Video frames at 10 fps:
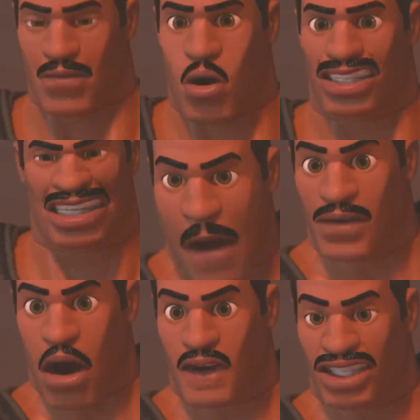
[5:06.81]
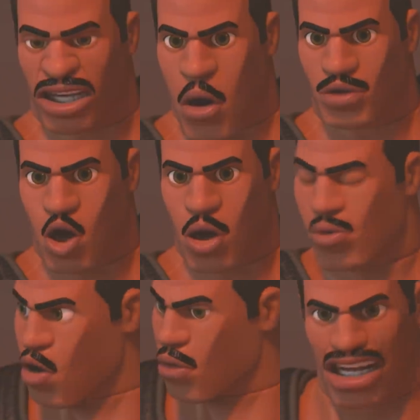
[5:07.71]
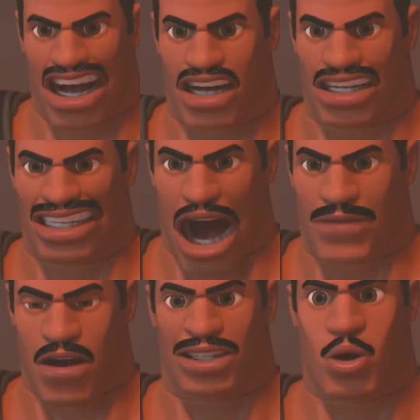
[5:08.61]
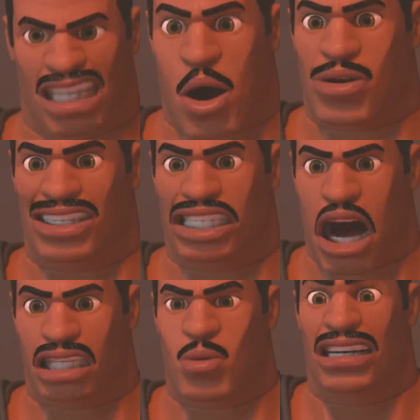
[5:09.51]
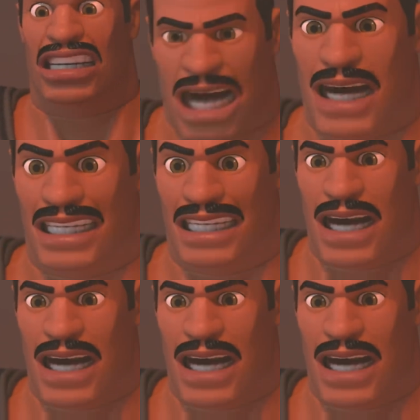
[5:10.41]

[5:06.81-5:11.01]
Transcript: her inner confidence once again. Combat Carl is voiced by